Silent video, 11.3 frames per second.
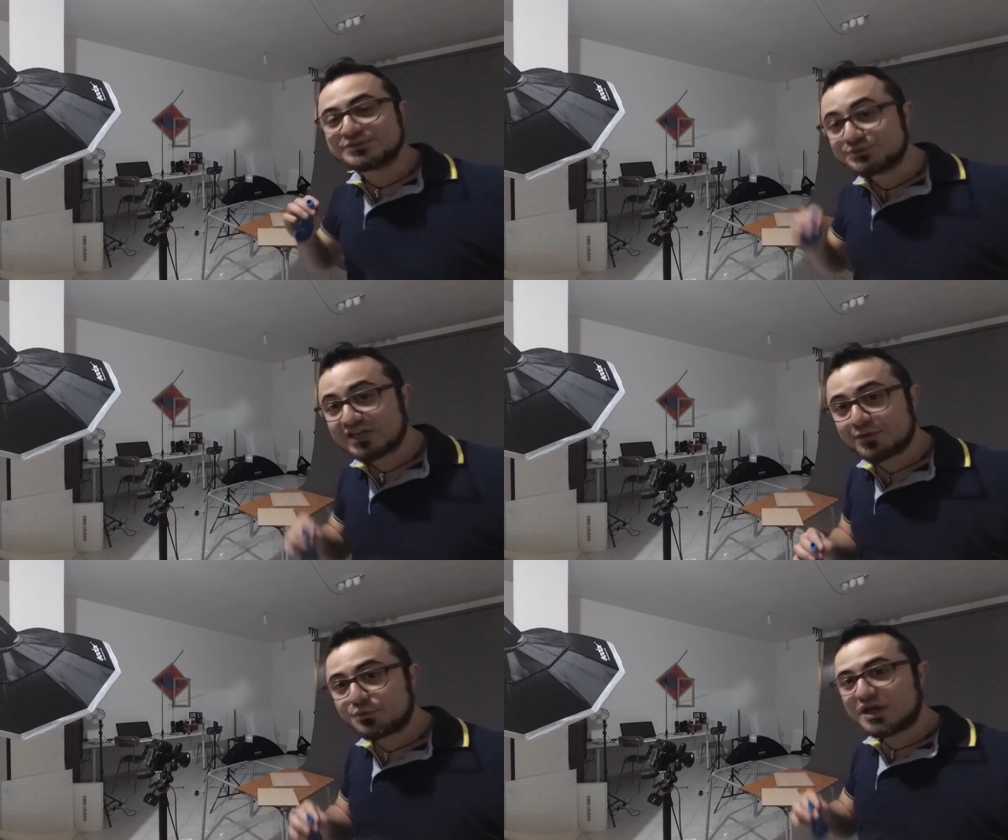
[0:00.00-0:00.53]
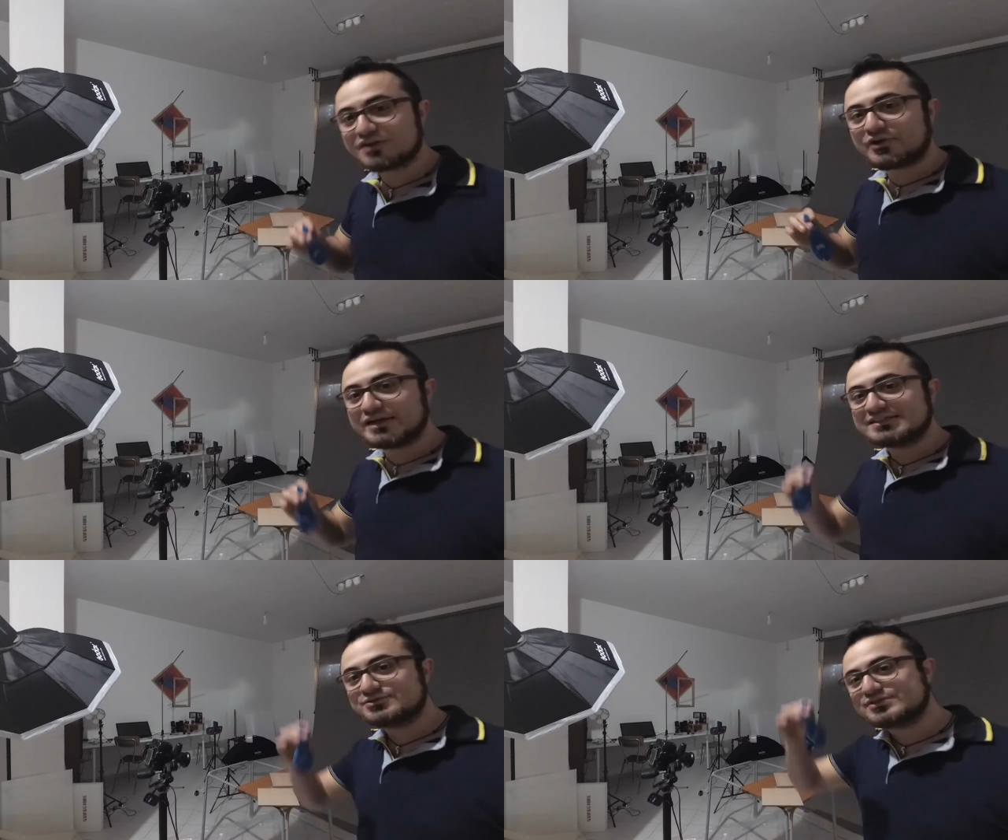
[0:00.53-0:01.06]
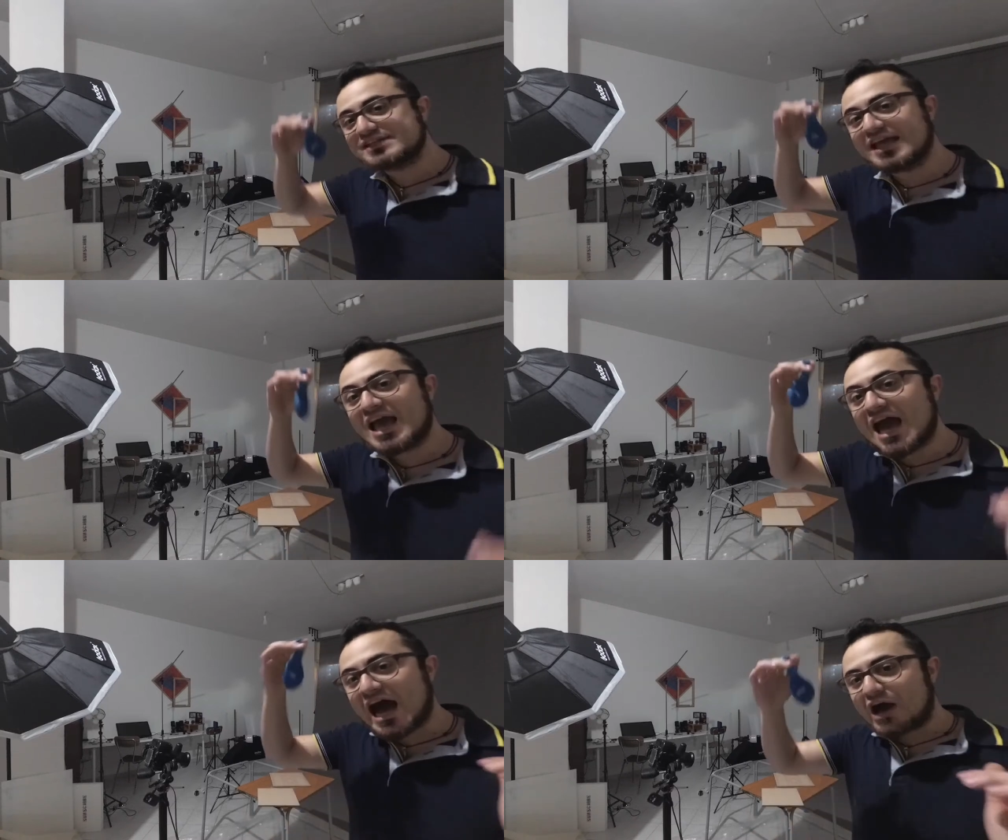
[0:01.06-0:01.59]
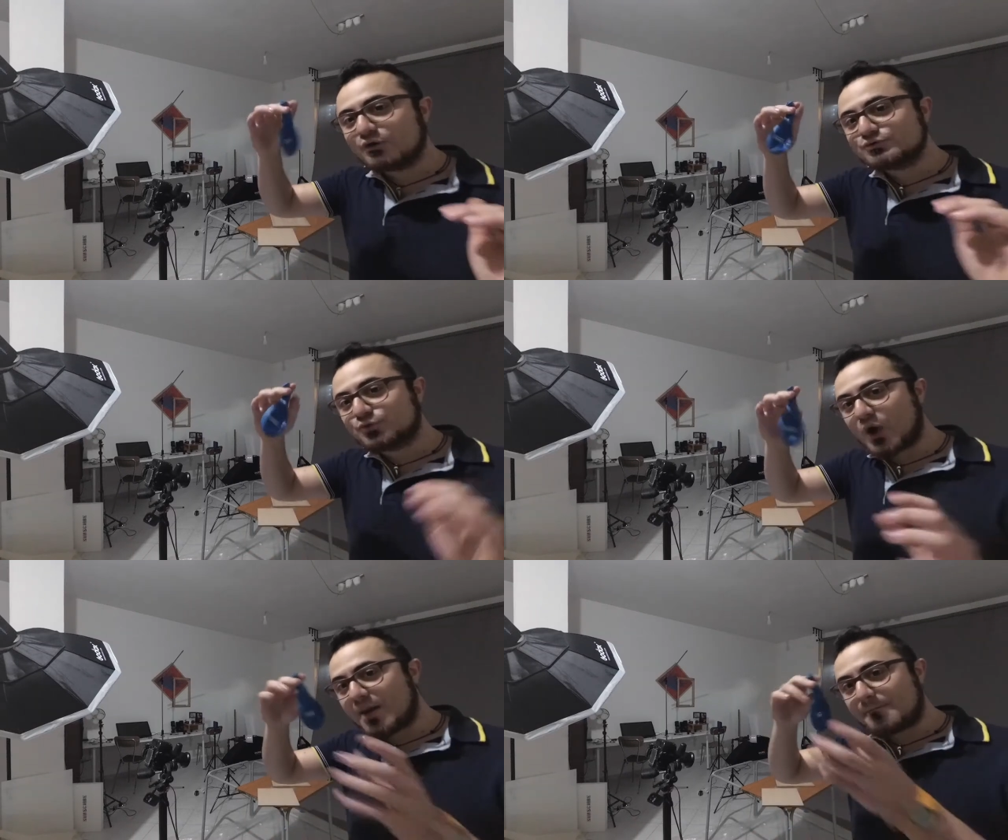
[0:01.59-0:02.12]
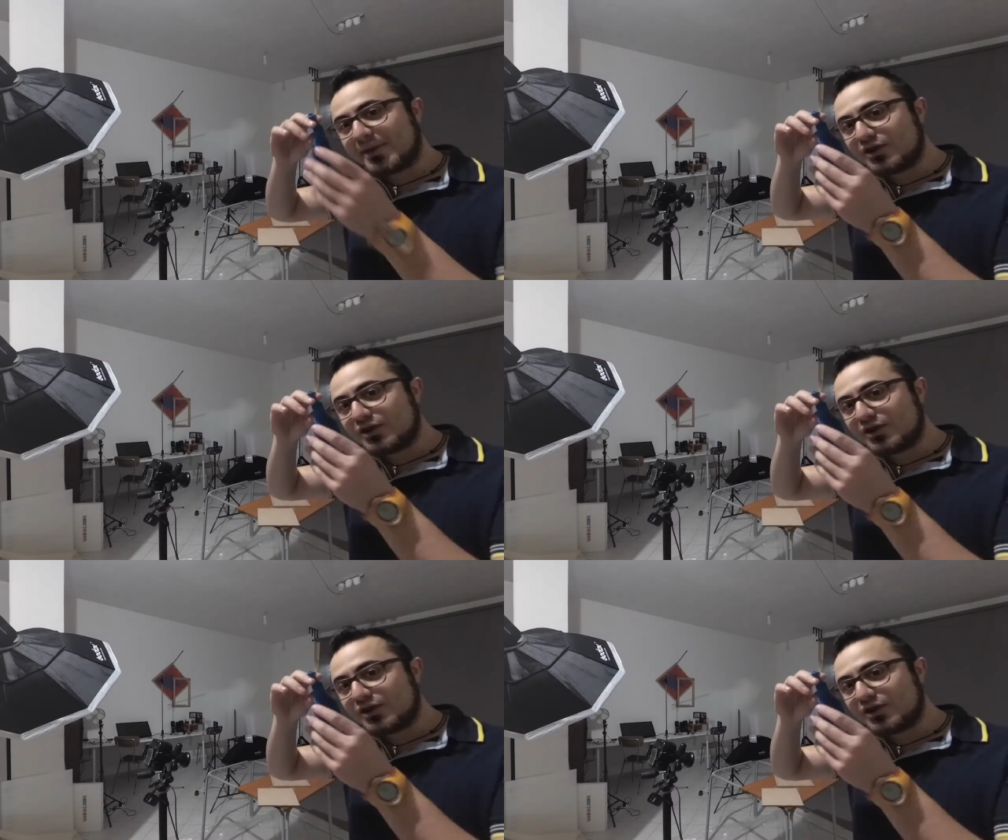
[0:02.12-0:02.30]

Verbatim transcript: Today we are going to see how a